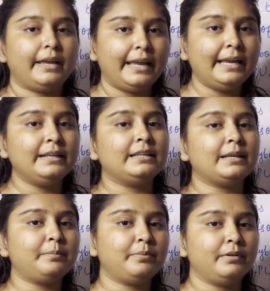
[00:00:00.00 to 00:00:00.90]
in
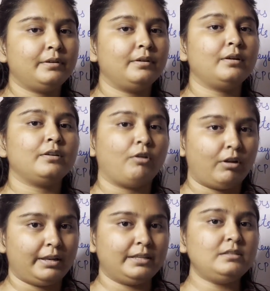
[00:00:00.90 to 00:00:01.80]
deep
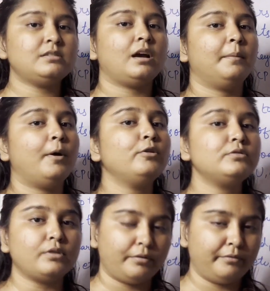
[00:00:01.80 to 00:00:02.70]
knowledge about
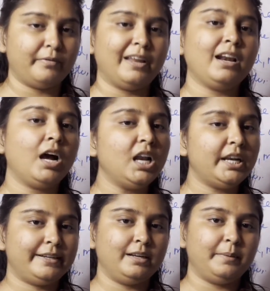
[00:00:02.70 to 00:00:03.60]
software a
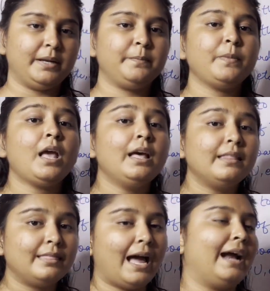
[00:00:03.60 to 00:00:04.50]
little bit.
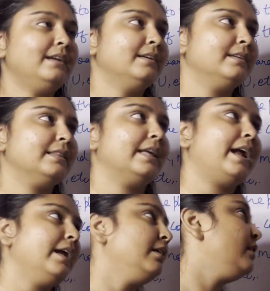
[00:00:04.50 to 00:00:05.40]
That there are